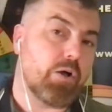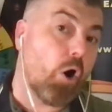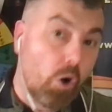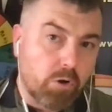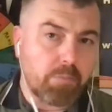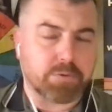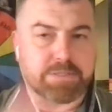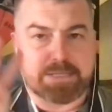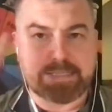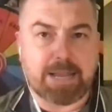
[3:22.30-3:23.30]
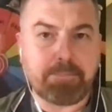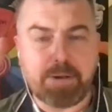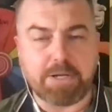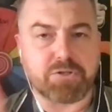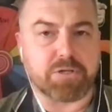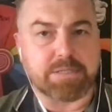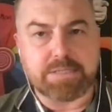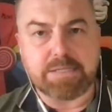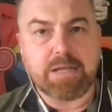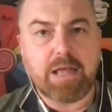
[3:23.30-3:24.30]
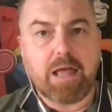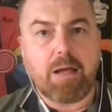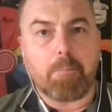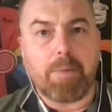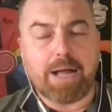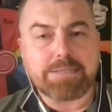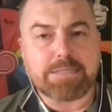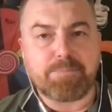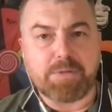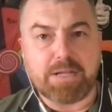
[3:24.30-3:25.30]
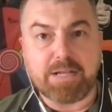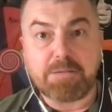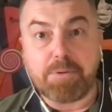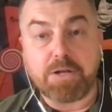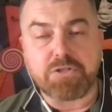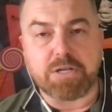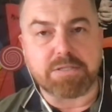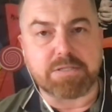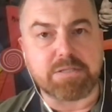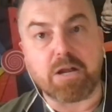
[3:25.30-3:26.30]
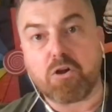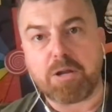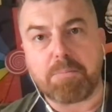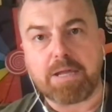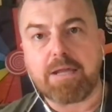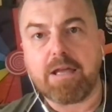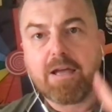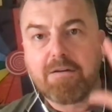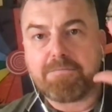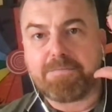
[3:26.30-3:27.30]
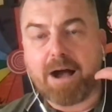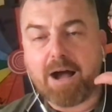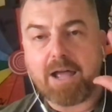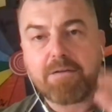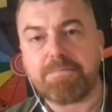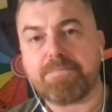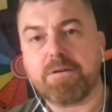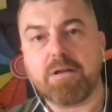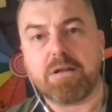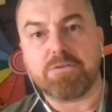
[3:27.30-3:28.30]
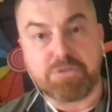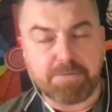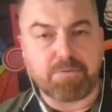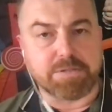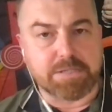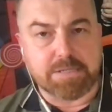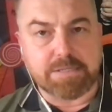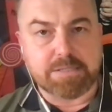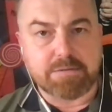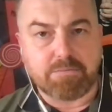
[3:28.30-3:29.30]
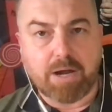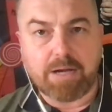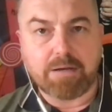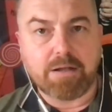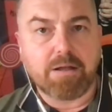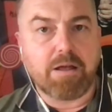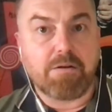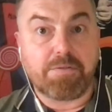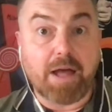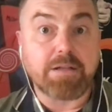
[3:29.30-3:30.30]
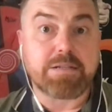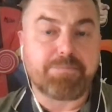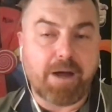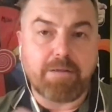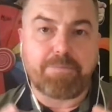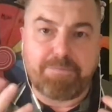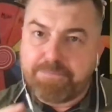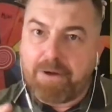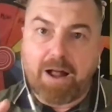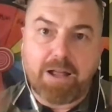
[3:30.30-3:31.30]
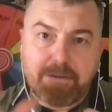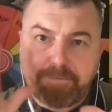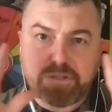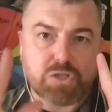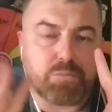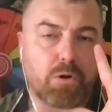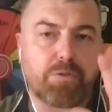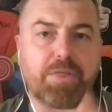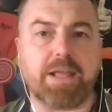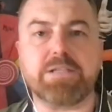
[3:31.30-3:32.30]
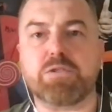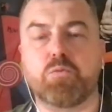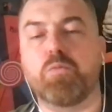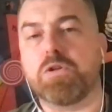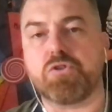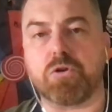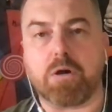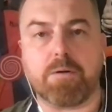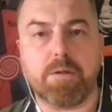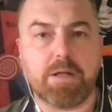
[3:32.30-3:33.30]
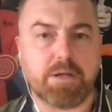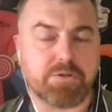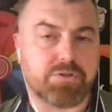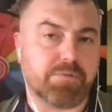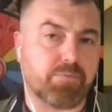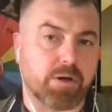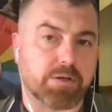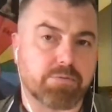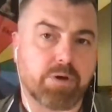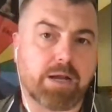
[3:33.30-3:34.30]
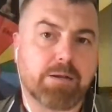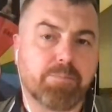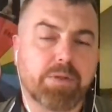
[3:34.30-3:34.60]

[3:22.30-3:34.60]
almost the same pictures, but in that pictures, there are going to be five differences, right? Five small things which are different, right?